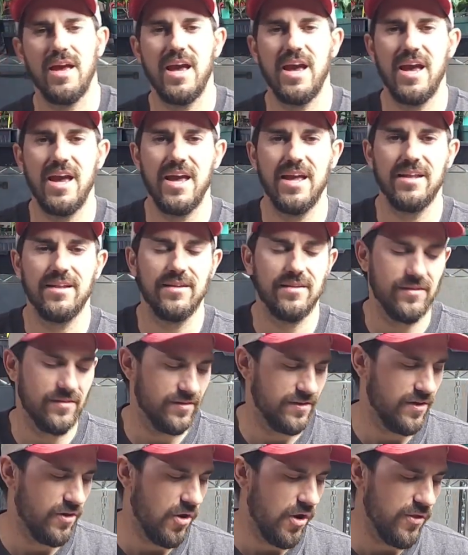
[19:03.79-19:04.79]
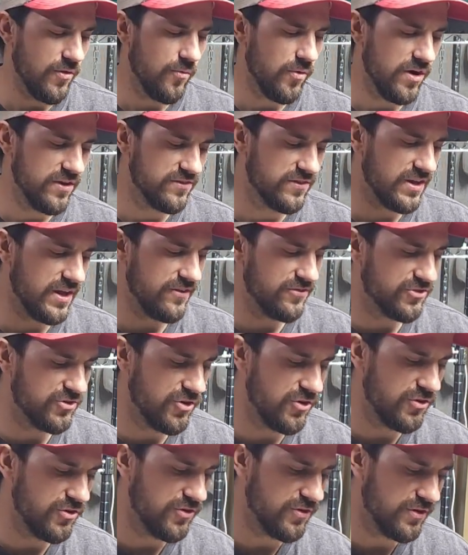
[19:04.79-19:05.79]
And all the ones that I've
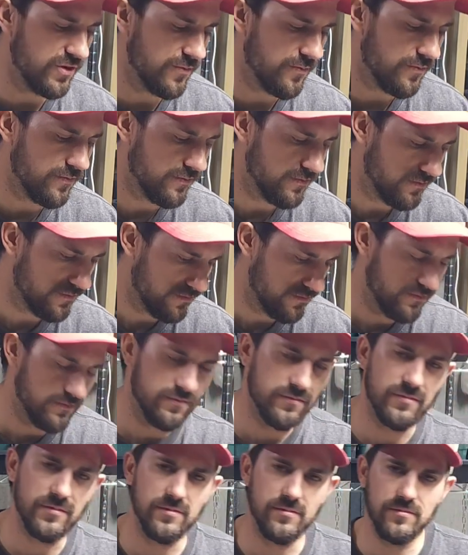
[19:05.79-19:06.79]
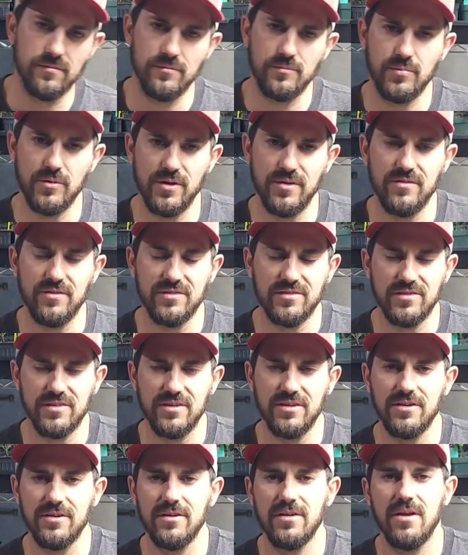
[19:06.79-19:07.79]
shown you in the previous
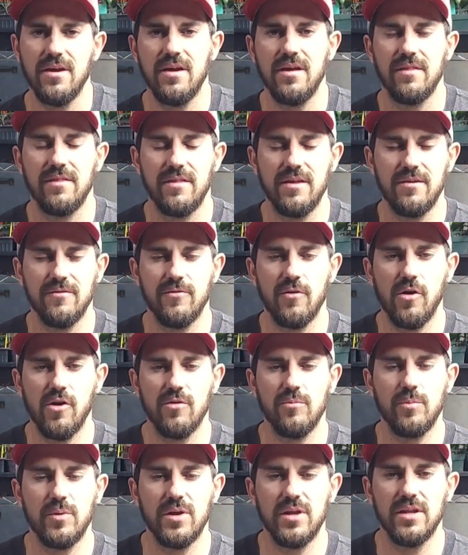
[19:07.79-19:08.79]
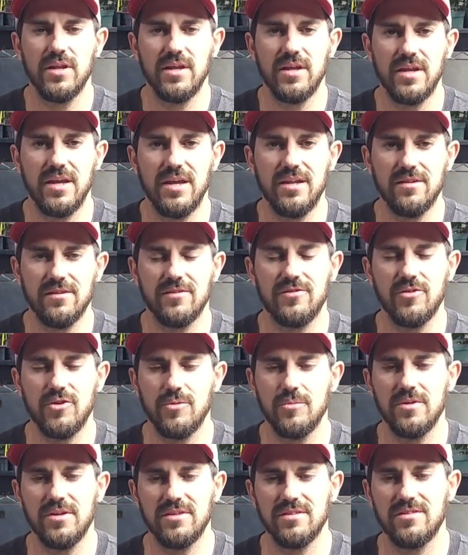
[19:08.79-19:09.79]
year, they've all been
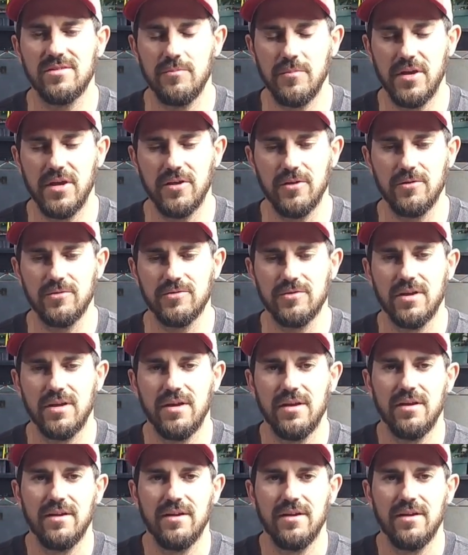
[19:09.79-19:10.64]
indeterminate tomatoes.